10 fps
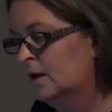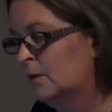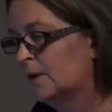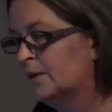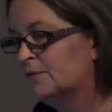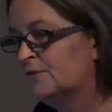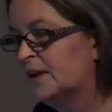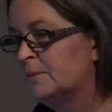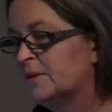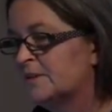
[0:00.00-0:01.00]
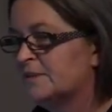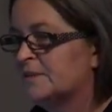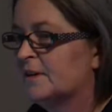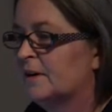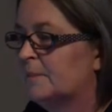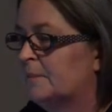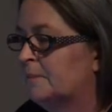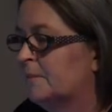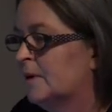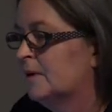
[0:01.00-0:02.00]
one famous
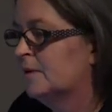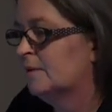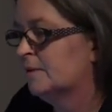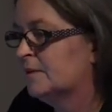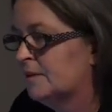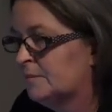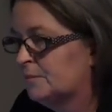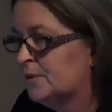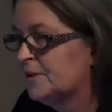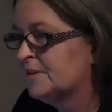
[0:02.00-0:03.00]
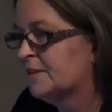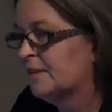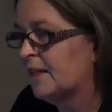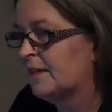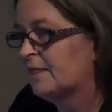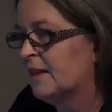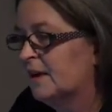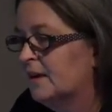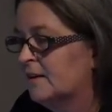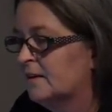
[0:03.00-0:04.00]
person that
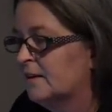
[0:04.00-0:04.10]
they